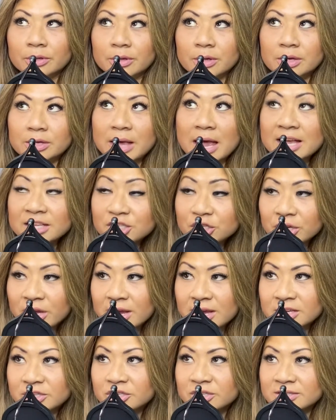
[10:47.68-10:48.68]

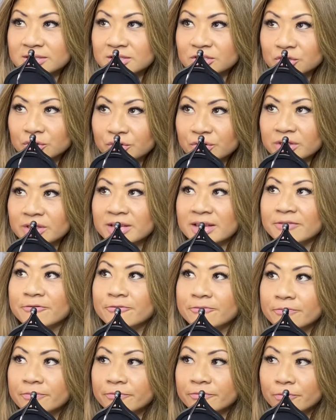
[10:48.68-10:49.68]
education, certainly
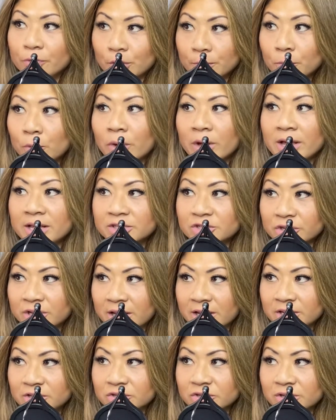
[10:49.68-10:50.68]
formal
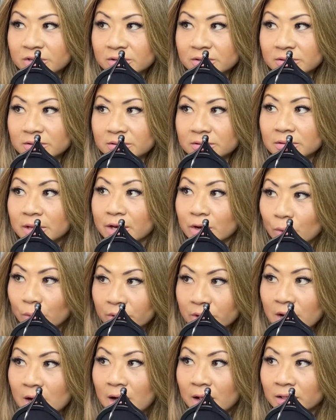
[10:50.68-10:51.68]
education, like going to
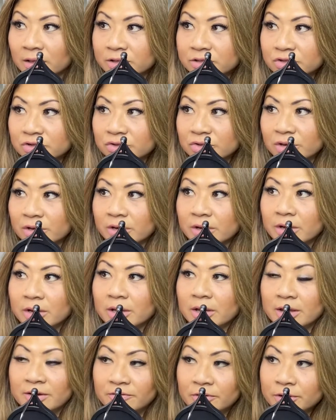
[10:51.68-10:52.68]
college,
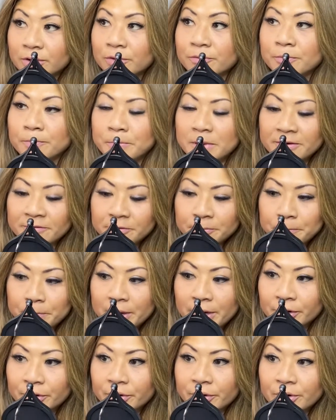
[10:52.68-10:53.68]
even
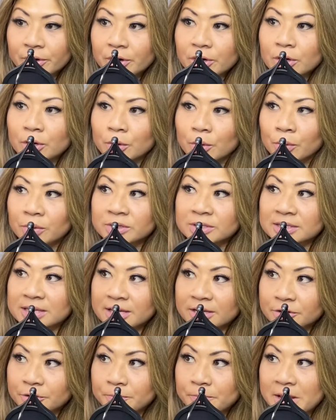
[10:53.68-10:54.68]
better, getting
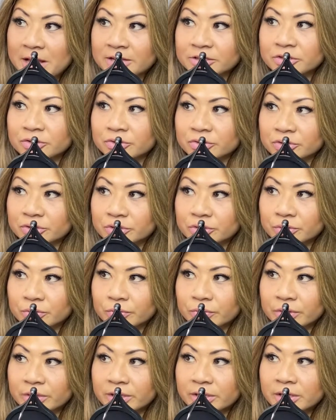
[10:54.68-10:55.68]
your master's
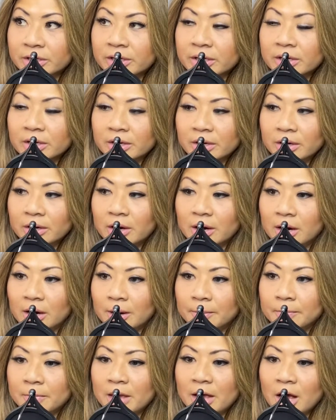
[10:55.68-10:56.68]
degree,
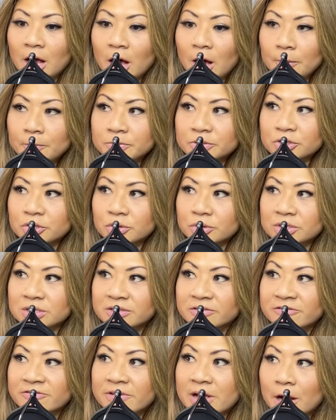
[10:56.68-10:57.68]
helps you
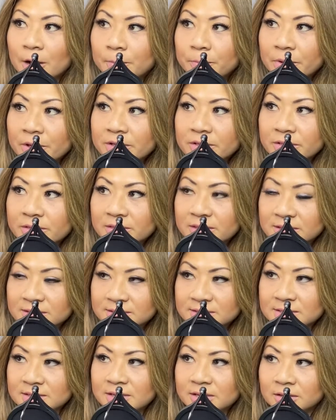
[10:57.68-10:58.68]
develop the
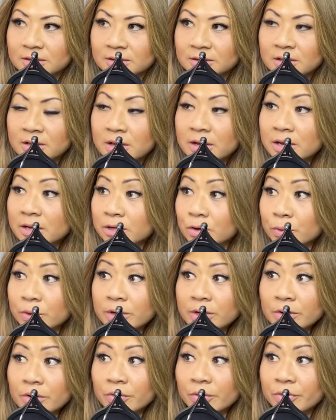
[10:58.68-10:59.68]
skill.
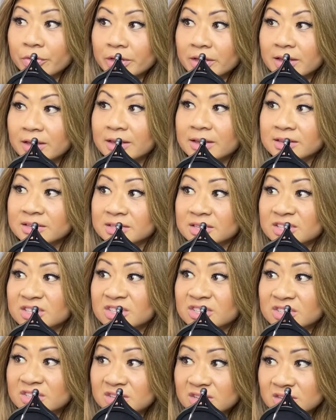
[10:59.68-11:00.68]
Critical thinking is a
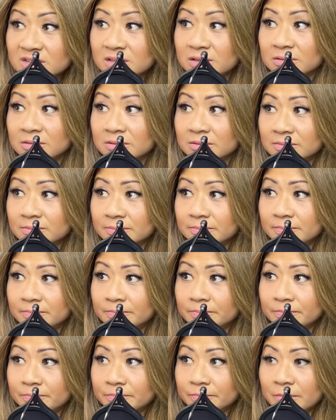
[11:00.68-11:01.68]
skill.
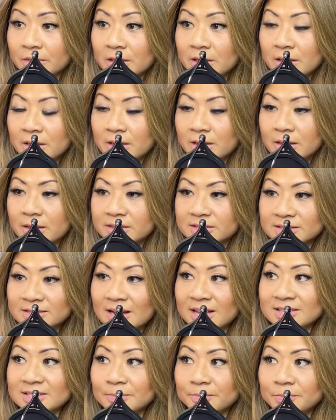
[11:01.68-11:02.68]
It's
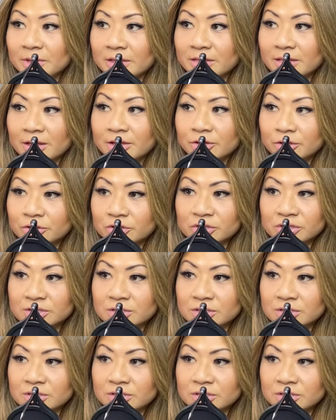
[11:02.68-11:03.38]
not something that you just,